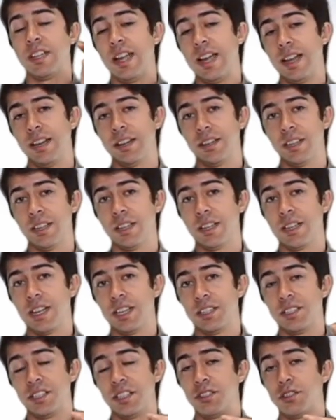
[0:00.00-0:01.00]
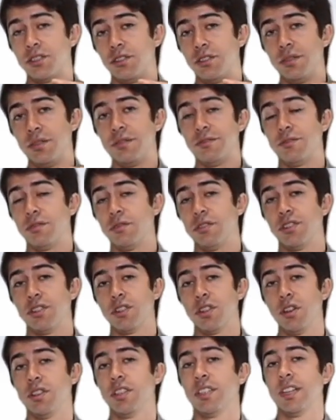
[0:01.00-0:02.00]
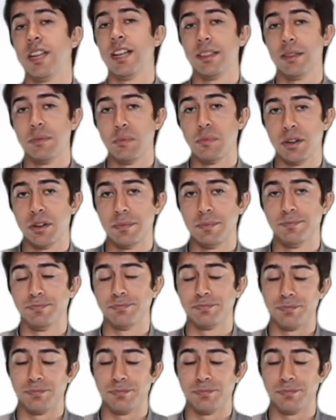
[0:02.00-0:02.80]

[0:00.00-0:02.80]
and a cut extrude for the slot at the bottom.